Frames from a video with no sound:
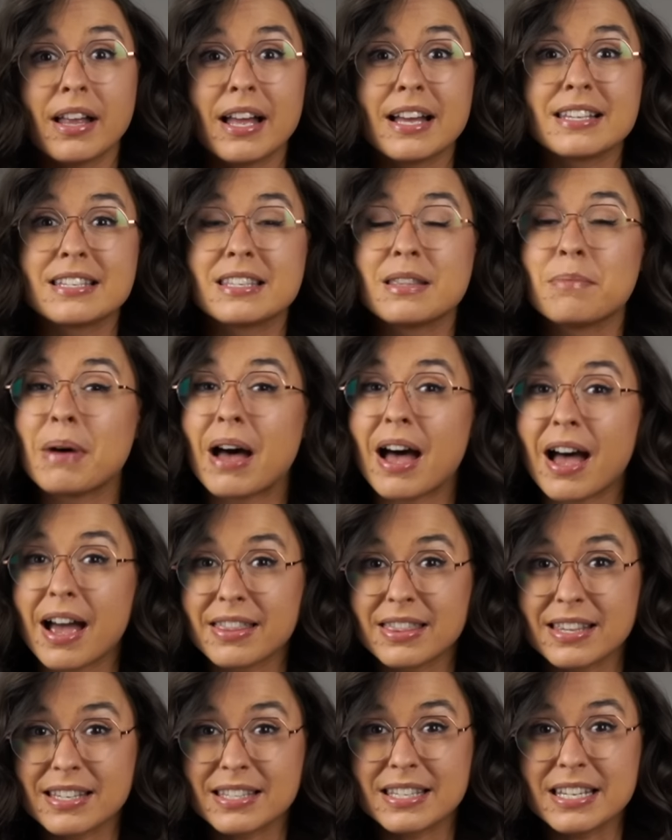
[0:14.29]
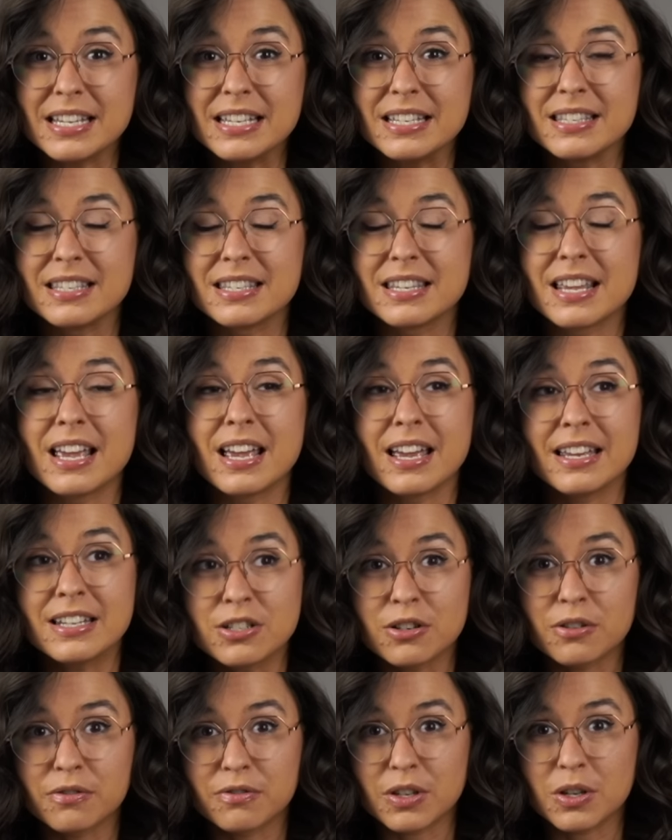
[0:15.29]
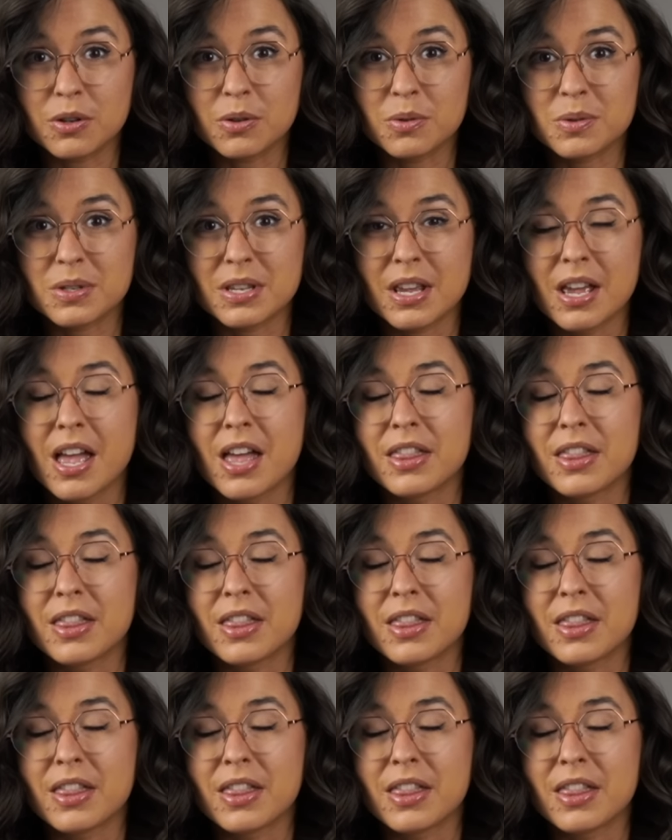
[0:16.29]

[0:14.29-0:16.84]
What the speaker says: as the behind-the-scenes interviews